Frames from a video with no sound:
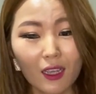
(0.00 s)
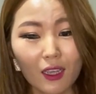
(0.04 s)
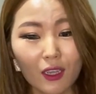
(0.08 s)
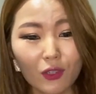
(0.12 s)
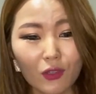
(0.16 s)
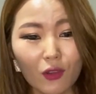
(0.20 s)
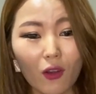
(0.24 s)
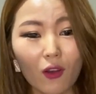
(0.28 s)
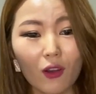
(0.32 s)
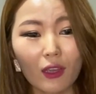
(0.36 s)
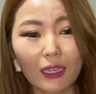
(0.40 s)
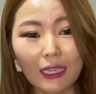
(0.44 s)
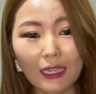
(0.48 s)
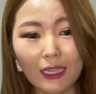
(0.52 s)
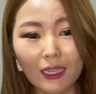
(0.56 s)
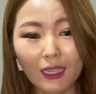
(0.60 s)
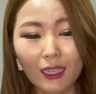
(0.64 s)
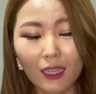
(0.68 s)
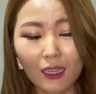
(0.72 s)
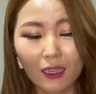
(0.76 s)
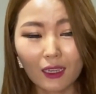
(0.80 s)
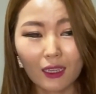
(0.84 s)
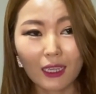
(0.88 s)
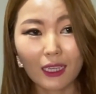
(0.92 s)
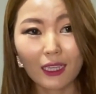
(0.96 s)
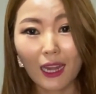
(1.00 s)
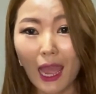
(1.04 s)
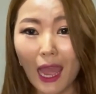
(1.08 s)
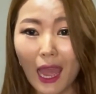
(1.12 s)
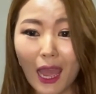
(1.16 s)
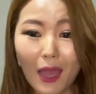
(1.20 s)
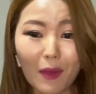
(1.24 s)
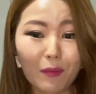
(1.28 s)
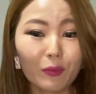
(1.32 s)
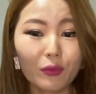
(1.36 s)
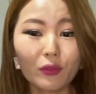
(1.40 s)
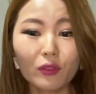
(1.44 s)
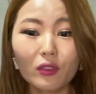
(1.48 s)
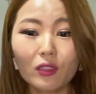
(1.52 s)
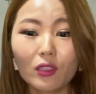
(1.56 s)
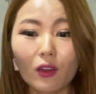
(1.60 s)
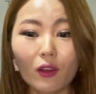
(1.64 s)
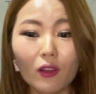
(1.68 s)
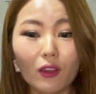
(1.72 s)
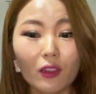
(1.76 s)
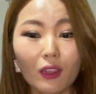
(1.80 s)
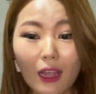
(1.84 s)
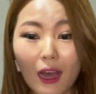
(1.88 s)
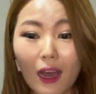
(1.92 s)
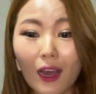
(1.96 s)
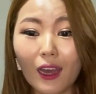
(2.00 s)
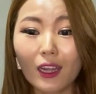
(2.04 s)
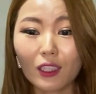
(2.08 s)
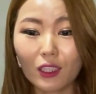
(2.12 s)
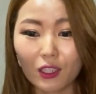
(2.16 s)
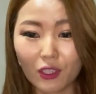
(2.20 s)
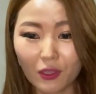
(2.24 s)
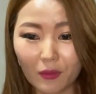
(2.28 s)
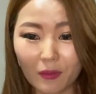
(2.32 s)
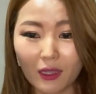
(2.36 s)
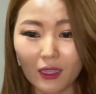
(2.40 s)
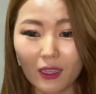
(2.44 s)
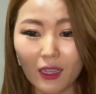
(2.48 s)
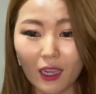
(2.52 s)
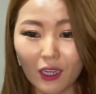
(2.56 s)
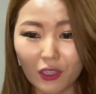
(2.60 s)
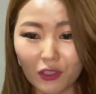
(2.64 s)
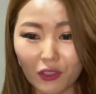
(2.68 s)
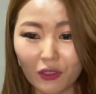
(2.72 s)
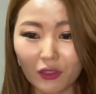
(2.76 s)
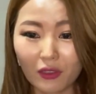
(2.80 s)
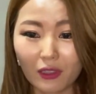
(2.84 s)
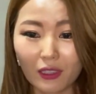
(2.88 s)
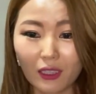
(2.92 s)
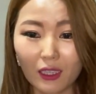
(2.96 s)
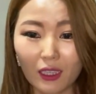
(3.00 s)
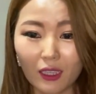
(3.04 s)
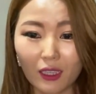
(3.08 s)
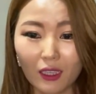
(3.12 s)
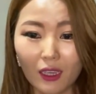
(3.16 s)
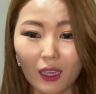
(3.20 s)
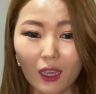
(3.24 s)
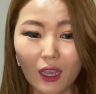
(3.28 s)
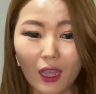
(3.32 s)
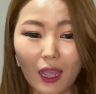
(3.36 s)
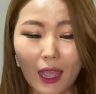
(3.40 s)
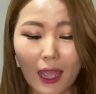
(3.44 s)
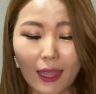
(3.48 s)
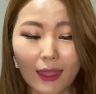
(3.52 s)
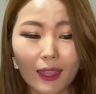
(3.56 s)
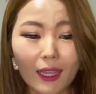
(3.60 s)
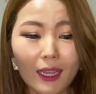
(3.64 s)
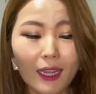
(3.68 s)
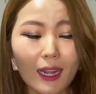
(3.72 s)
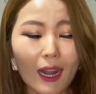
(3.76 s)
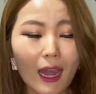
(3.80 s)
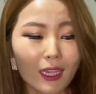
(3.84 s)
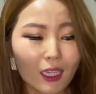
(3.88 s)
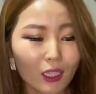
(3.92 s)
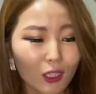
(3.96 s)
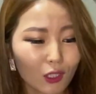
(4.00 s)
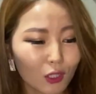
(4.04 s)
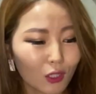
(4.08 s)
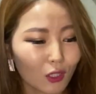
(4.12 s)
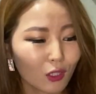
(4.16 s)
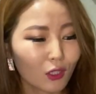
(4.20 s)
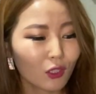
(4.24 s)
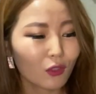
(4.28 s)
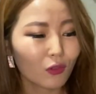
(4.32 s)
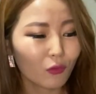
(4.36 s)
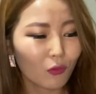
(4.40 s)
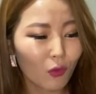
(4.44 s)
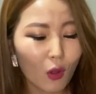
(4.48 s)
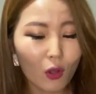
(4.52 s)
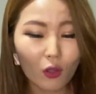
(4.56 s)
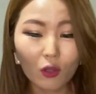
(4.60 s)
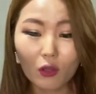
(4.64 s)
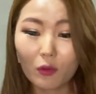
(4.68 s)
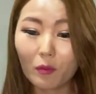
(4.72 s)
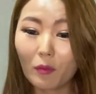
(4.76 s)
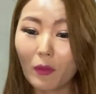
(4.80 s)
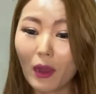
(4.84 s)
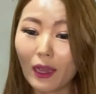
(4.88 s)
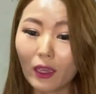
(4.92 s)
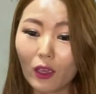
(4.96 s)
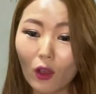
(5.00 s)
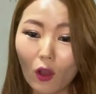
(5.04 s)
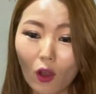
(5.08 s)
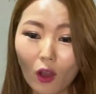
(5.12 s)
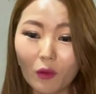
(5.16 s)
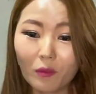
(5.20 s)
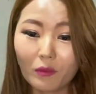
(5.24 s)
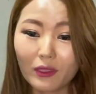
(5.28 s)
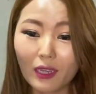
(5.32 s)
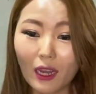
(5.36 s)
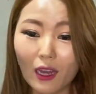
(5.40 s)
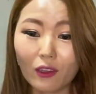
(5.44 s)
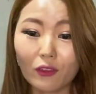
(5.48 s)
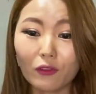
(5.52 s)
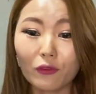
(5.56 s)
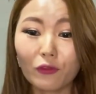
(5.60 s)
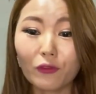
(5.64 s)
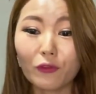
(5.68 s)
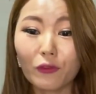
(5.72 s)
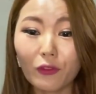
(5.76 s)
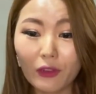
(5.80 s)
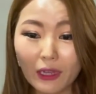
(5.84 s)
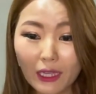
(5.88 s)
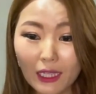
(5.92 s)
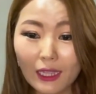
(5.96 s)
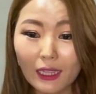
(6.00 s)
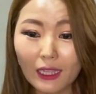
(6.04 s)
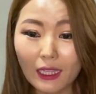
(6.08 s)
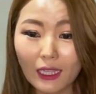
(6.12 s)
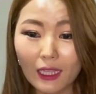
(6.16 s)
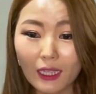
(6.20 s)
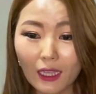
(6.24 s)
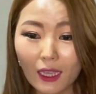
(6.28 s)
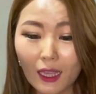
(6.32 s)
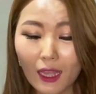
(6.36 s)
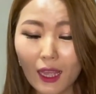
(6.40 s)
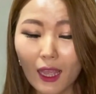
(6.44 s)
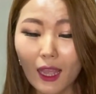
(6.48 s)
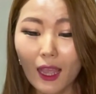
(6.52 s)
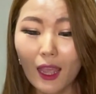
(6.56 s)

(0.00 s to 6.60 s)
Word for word: So mm. it, it happened a lot to me actually. And then I couldn't walk my hometown freely.